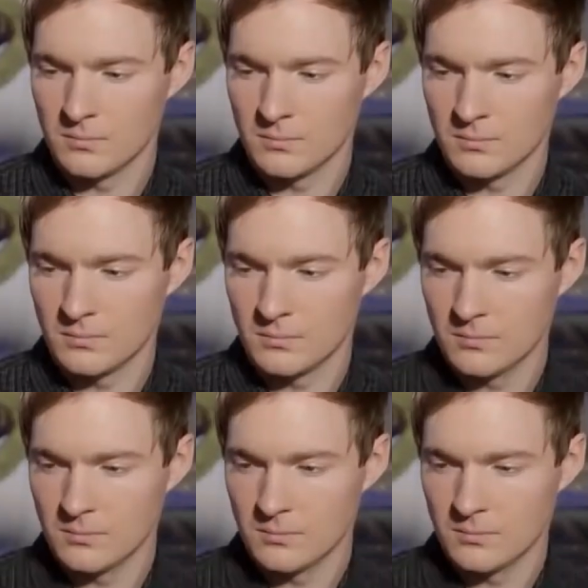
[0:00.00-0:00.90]

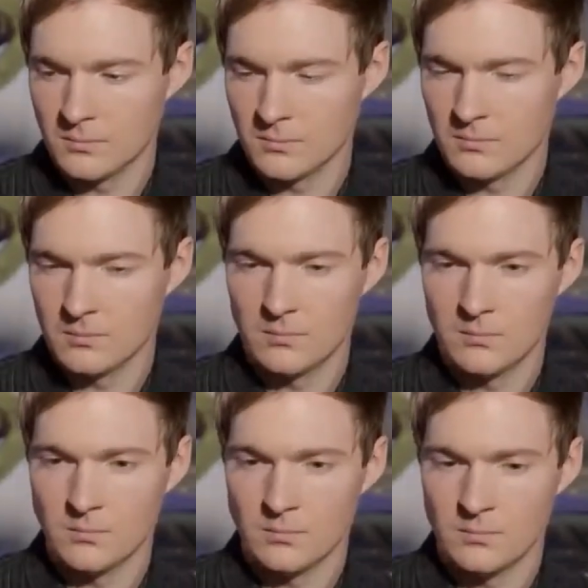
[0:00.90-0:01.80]

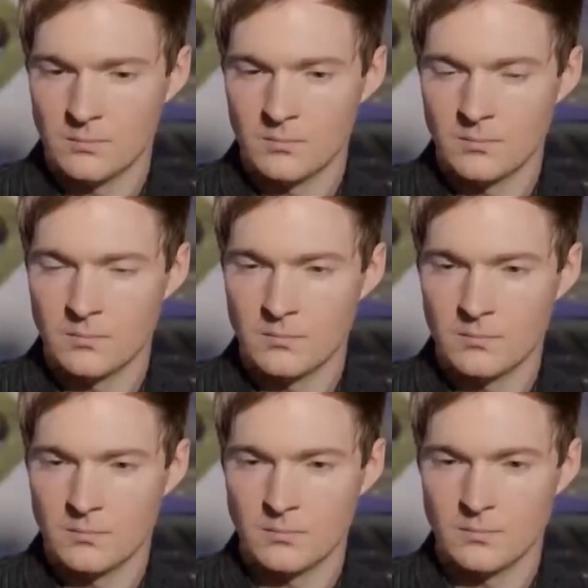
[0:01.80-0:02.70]

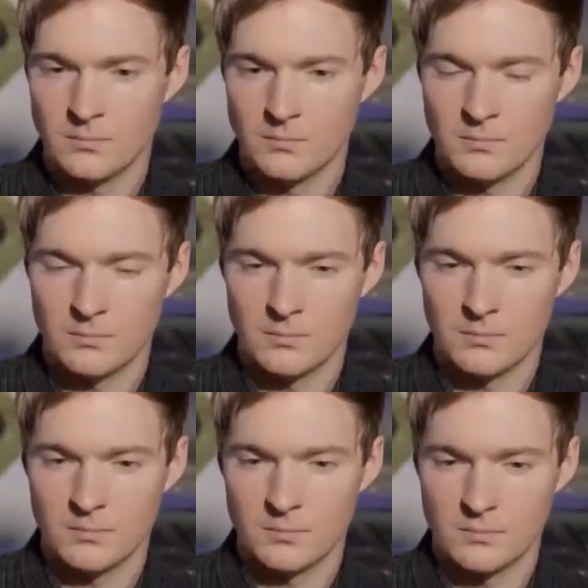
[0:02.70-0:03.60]

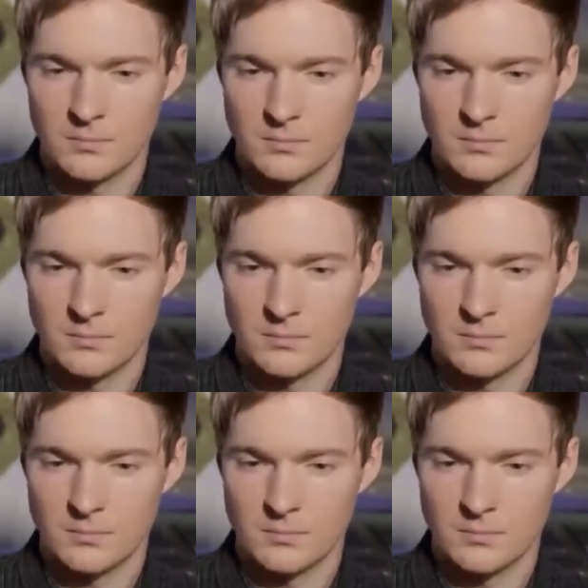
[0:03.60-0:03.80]
(not speaking)